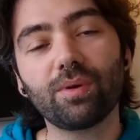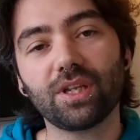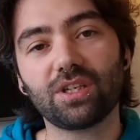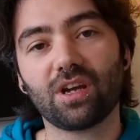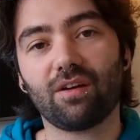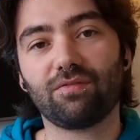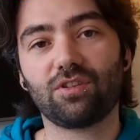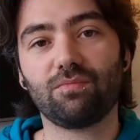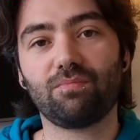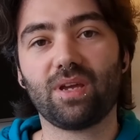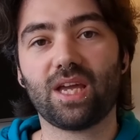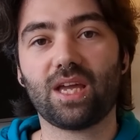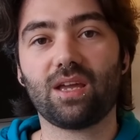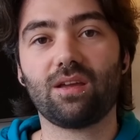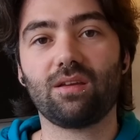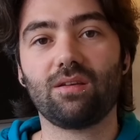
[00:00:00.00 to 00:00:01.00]
be tough to
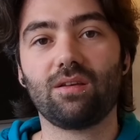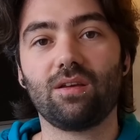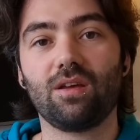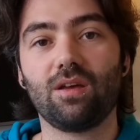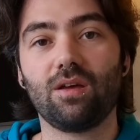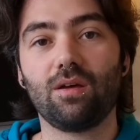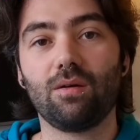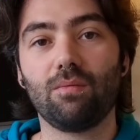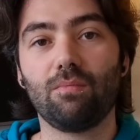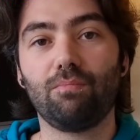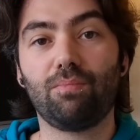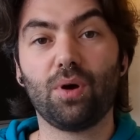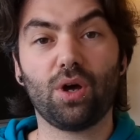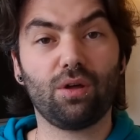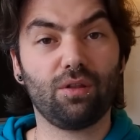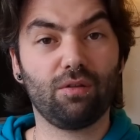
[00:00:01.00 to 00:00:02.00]
beat.
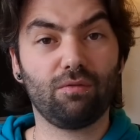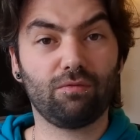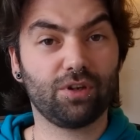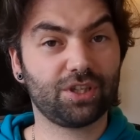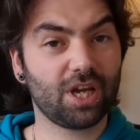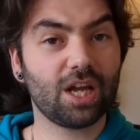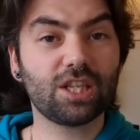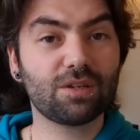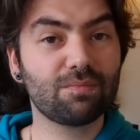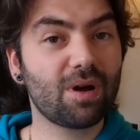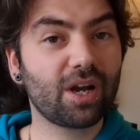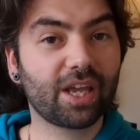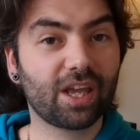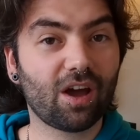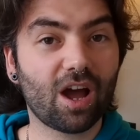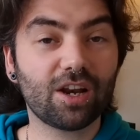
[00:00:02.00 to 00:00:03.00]
But Return to
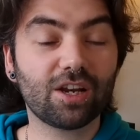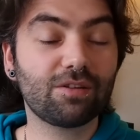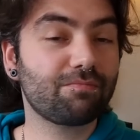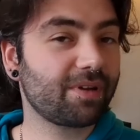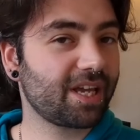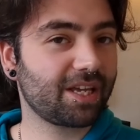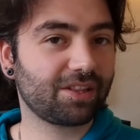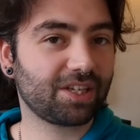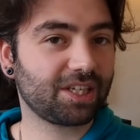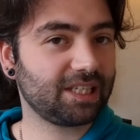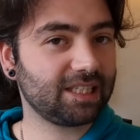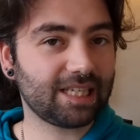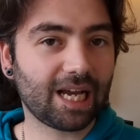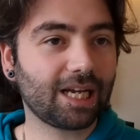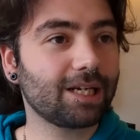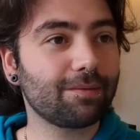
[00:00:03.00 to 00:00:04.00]
Monkey Island being the
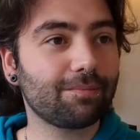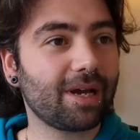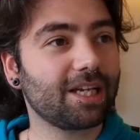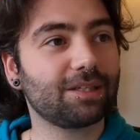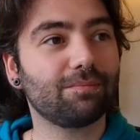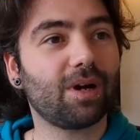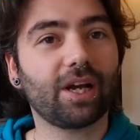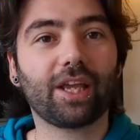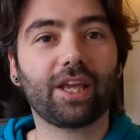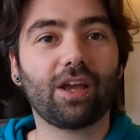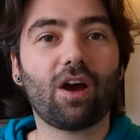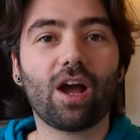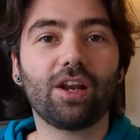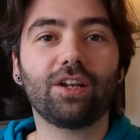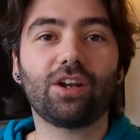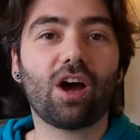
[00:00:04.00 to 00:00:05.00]
second best Monkey
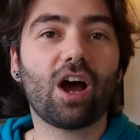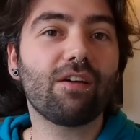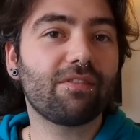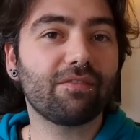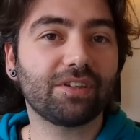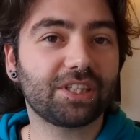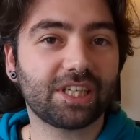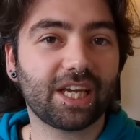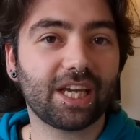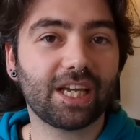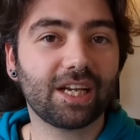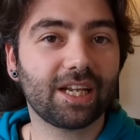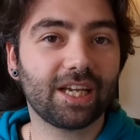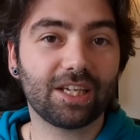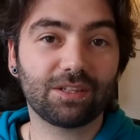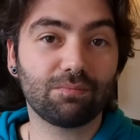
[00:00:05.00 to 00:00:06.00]
Island I've ever
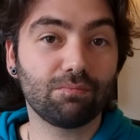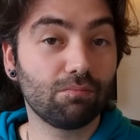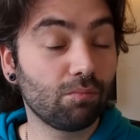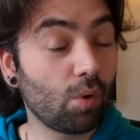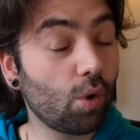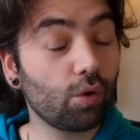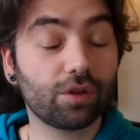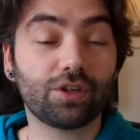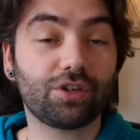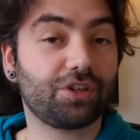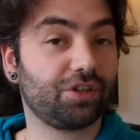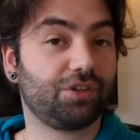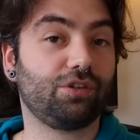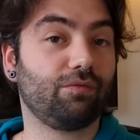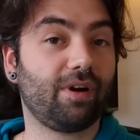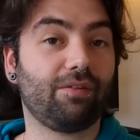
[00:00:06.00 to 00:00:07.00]
seen is more than
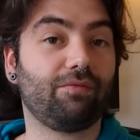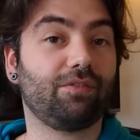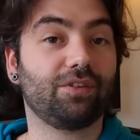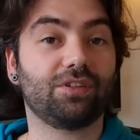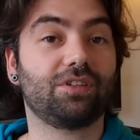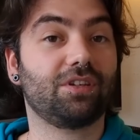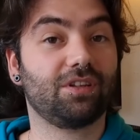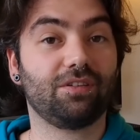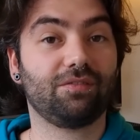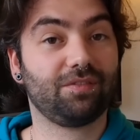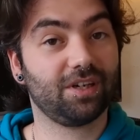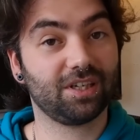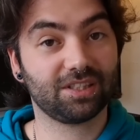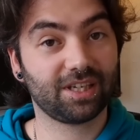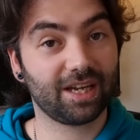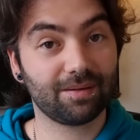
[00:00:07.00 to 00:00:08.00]
just a reference to the
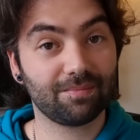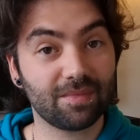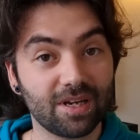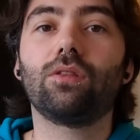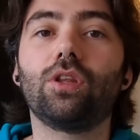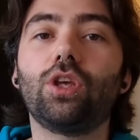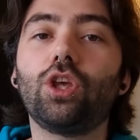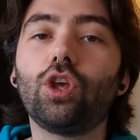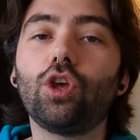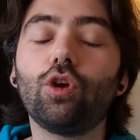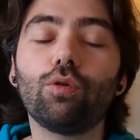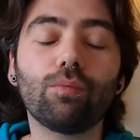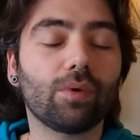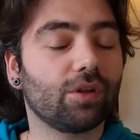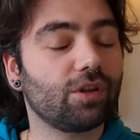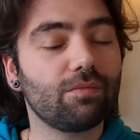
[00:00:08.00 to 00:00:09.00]
first game. The
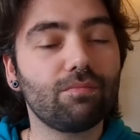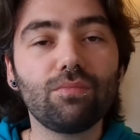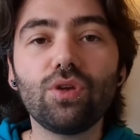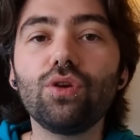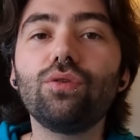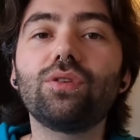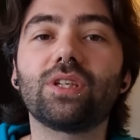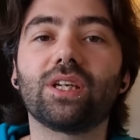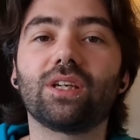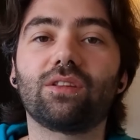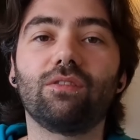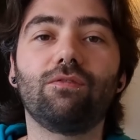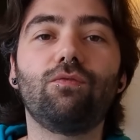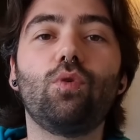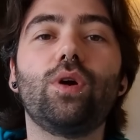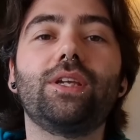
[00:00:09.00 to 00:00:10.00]
humour, the music, the
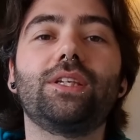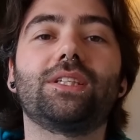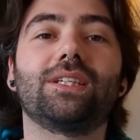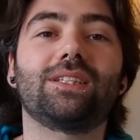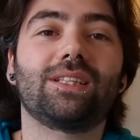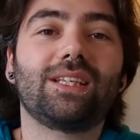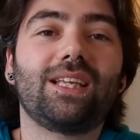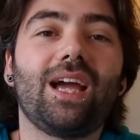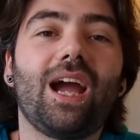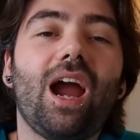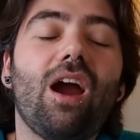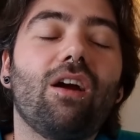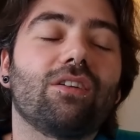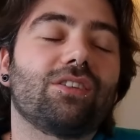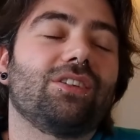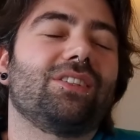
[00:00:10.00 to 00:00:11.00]
voices, the
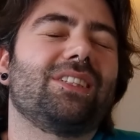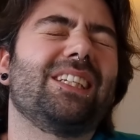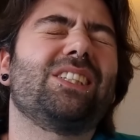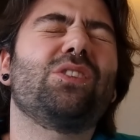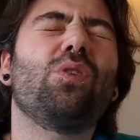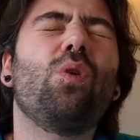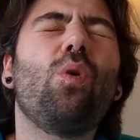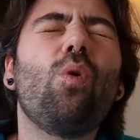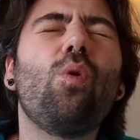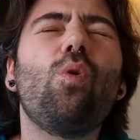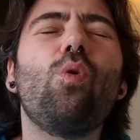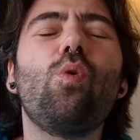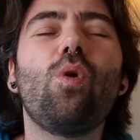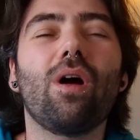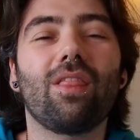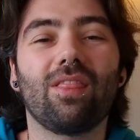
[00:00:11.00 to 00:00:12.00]
characters, it's
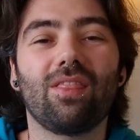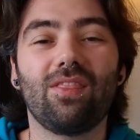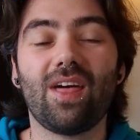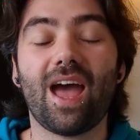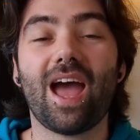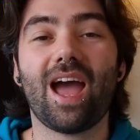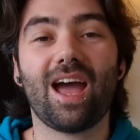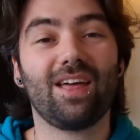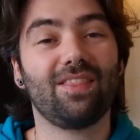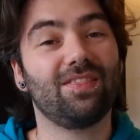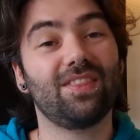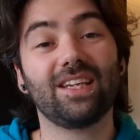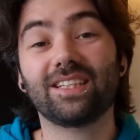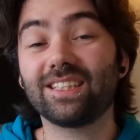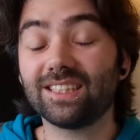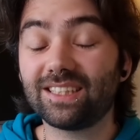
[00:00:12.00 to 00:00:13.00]
all there, and
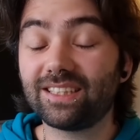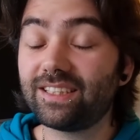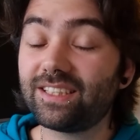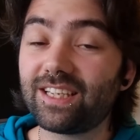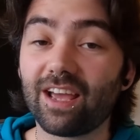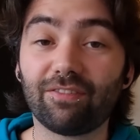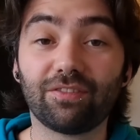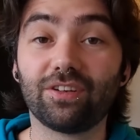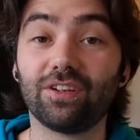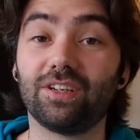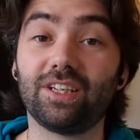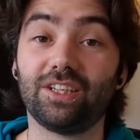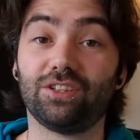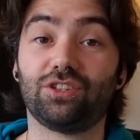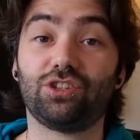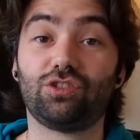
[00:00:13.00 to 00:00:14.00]
this is
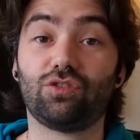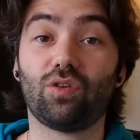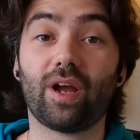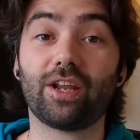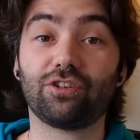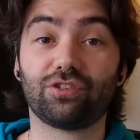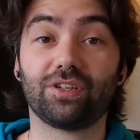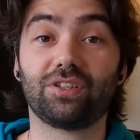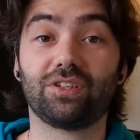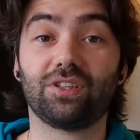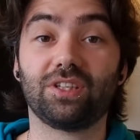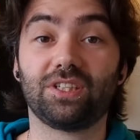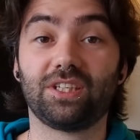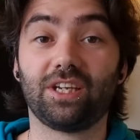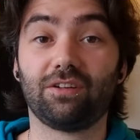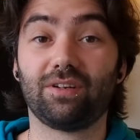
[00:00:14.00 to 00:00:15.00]
definitely a strong entry to the
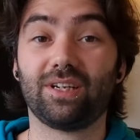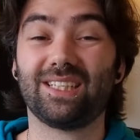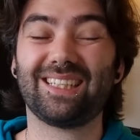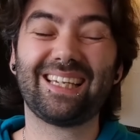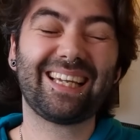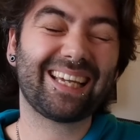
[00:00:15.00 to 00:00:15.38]
series,